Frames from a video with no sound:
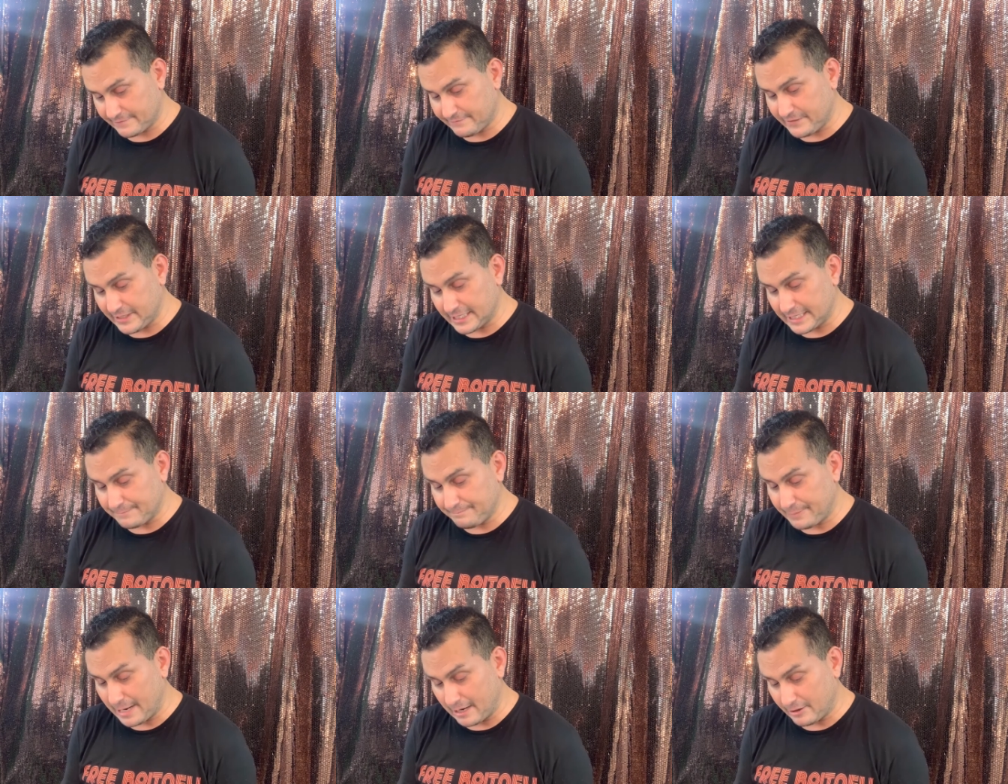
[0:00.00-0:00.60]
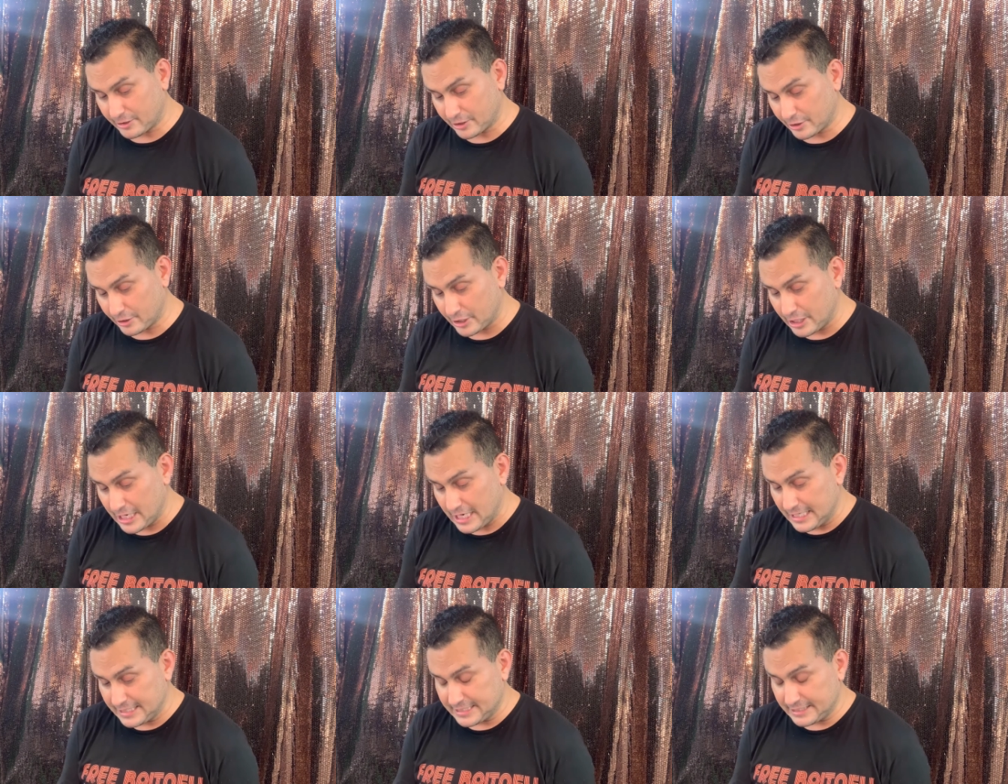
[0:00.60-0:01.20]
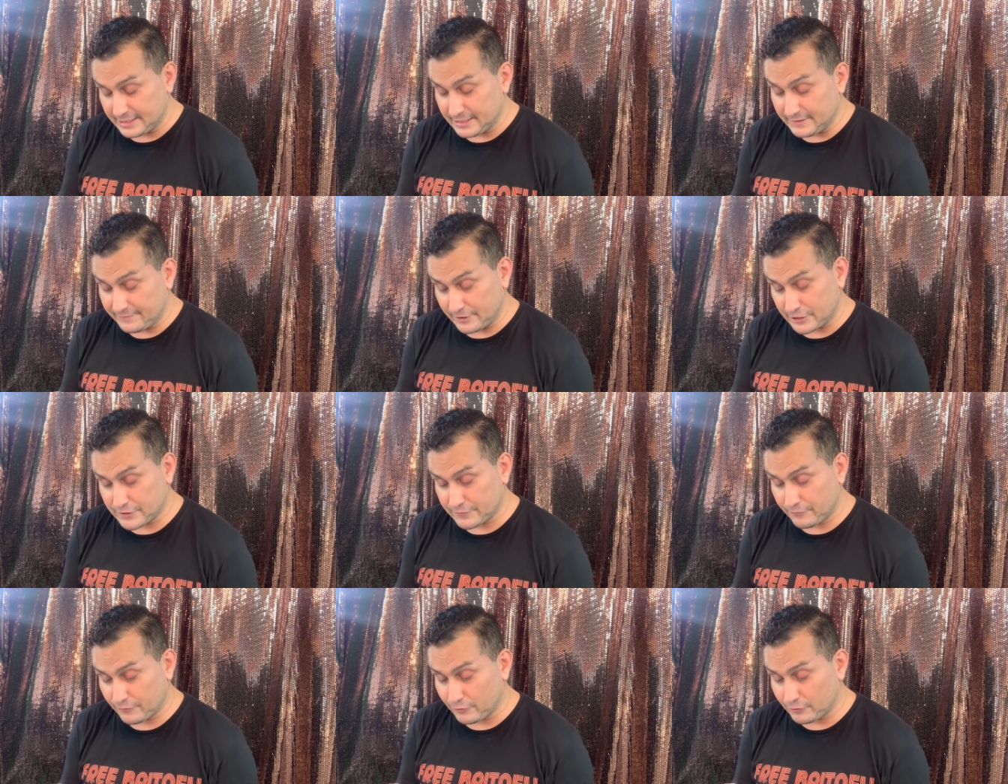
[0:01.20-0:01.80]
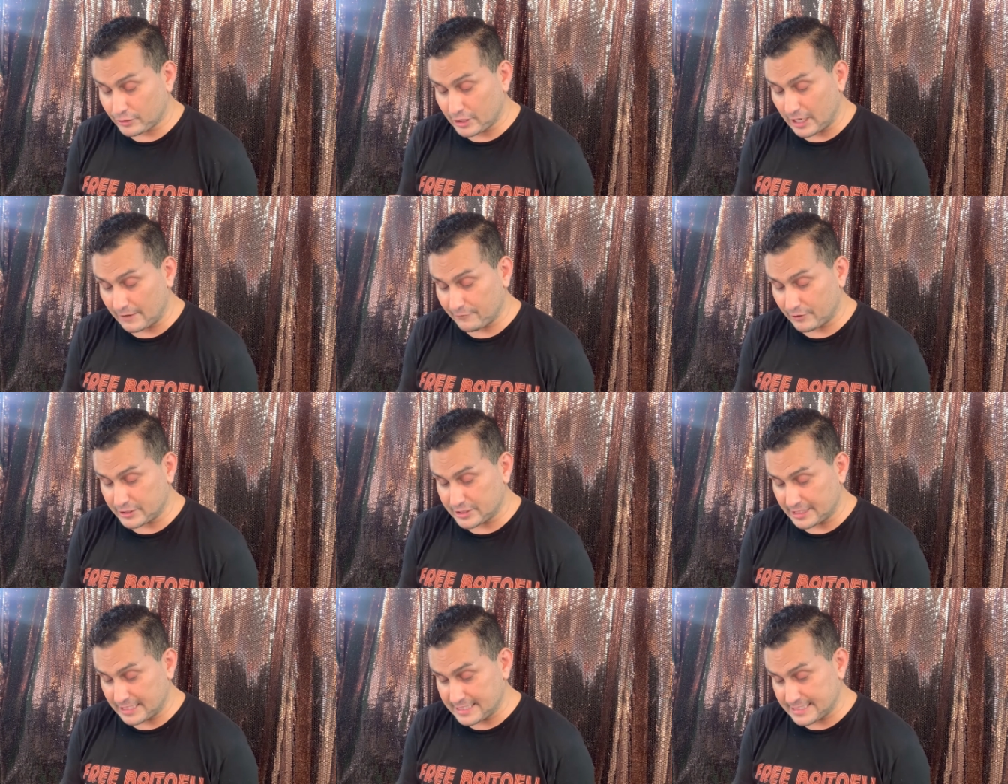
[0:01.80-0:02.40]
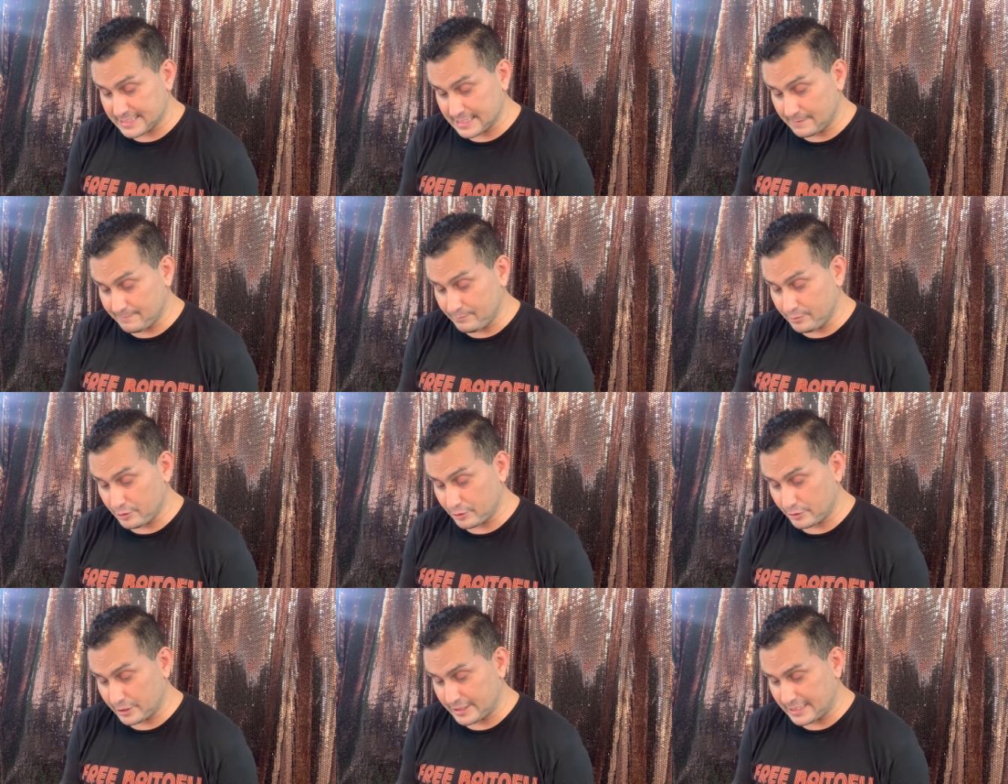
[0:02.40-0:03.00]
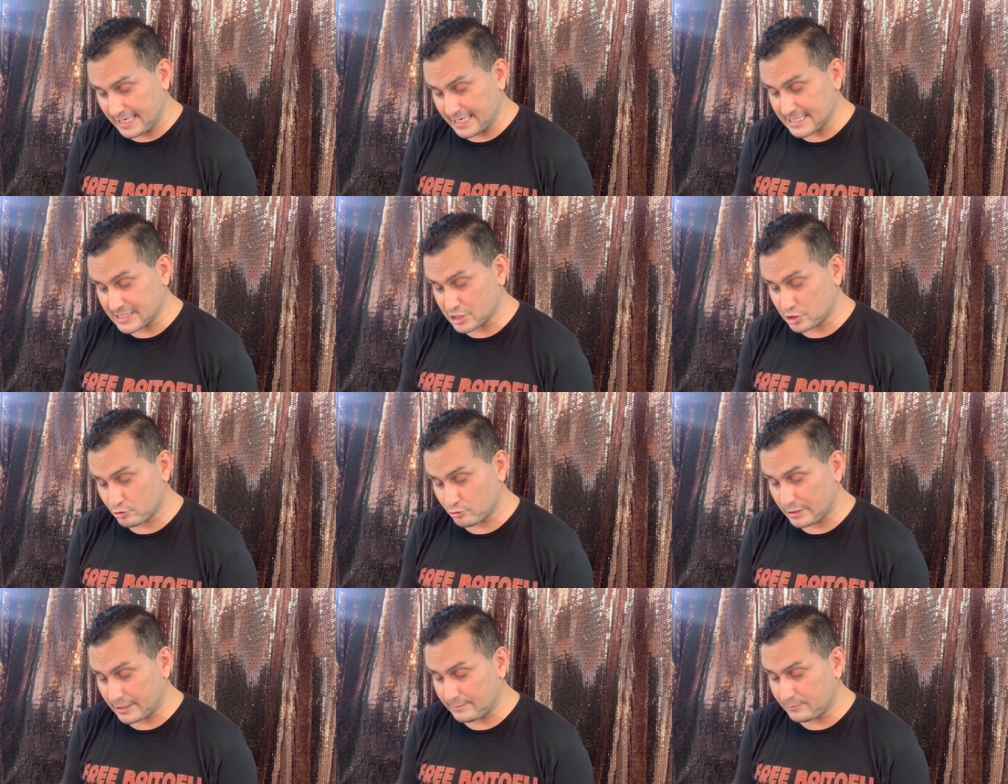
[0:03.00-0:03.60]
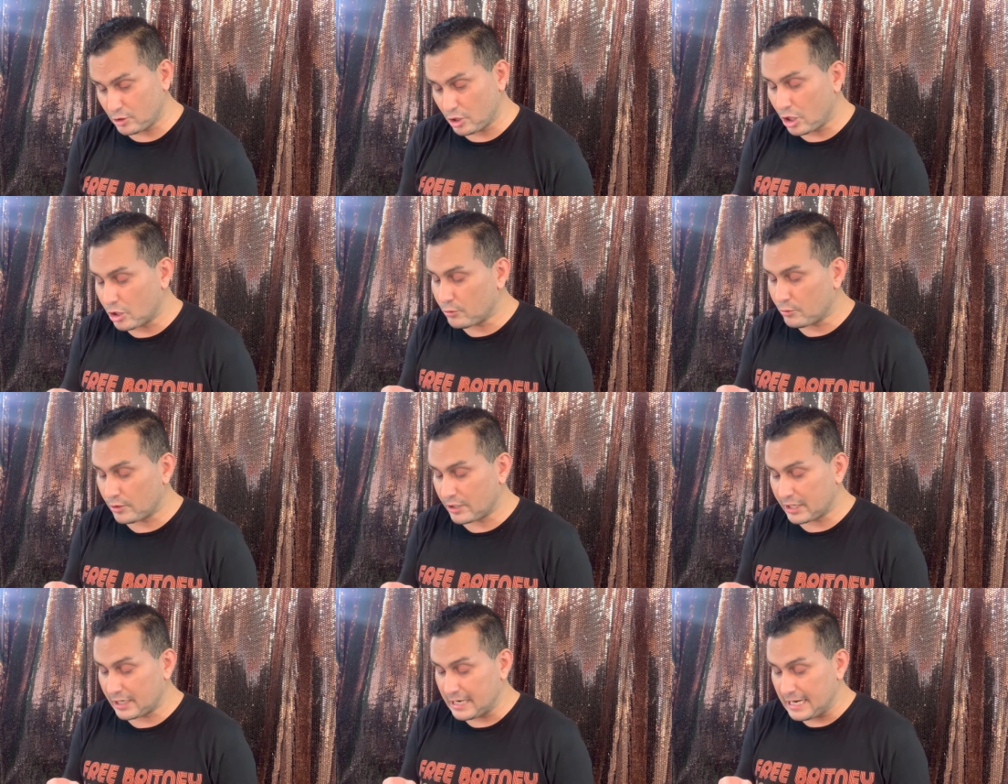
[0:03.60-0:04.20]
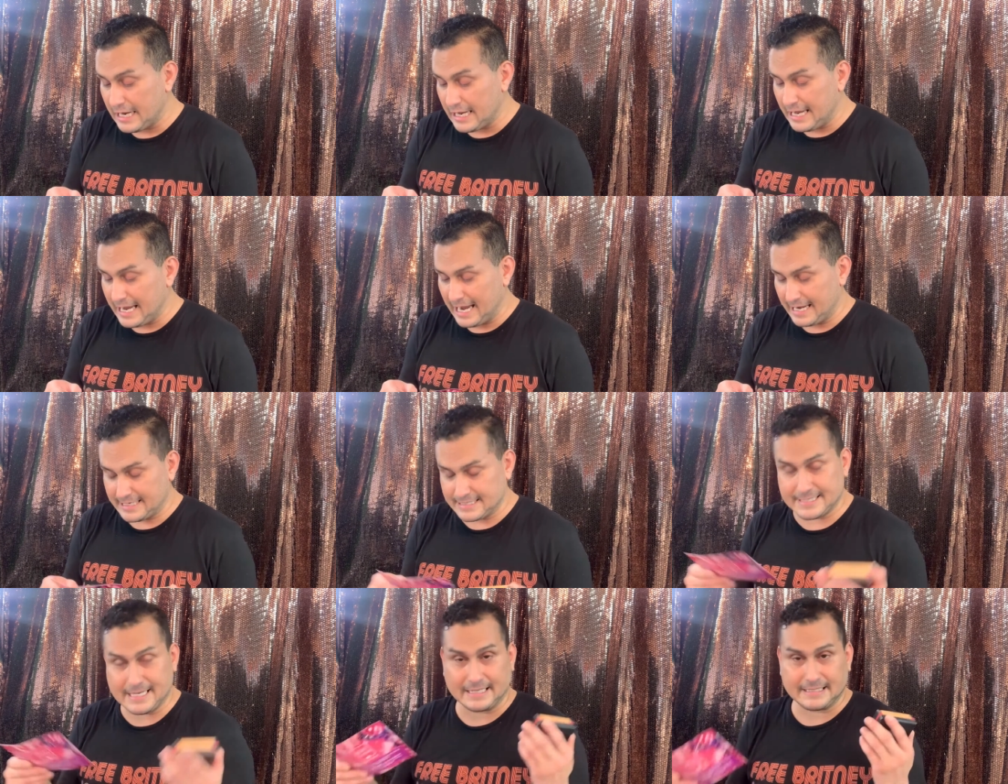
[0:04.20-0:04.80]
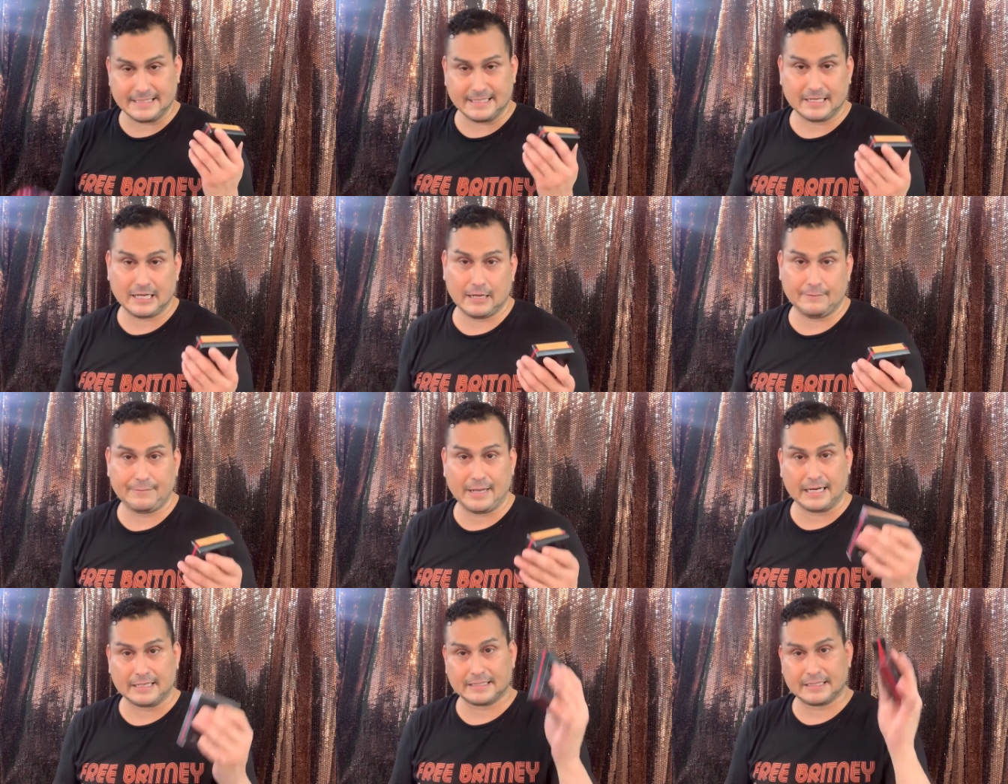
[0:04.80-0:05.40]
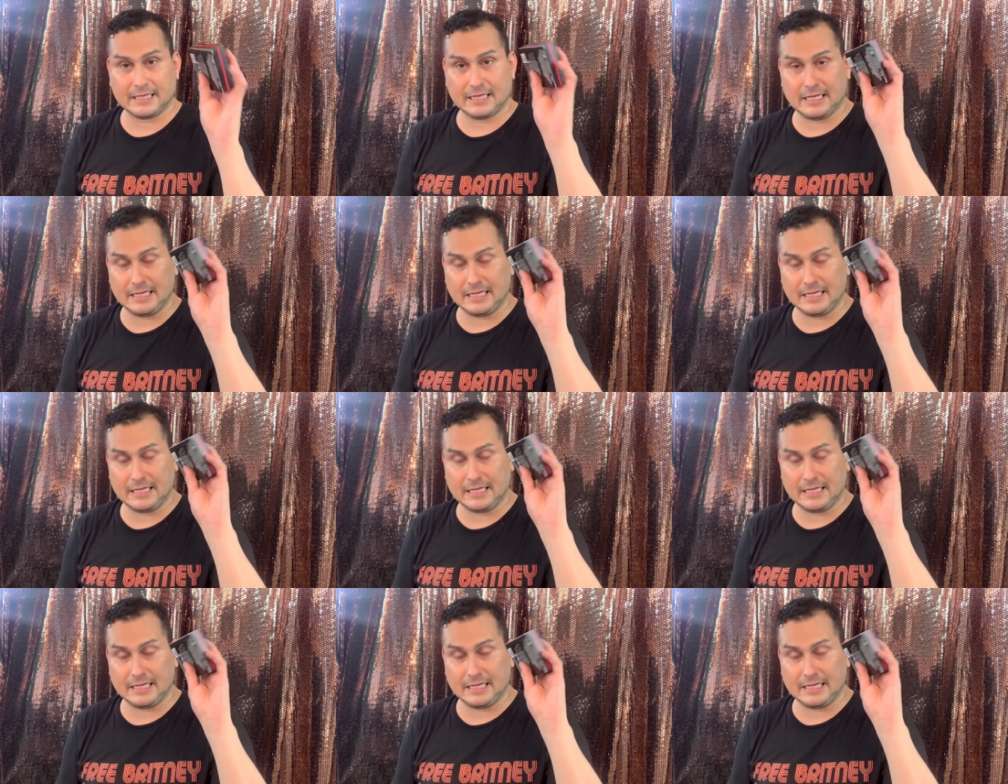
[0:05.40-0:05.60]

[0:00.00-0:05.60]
a vegan powder to deliver its full coverage, instant blurring, extreme long wear, and a sexy compact.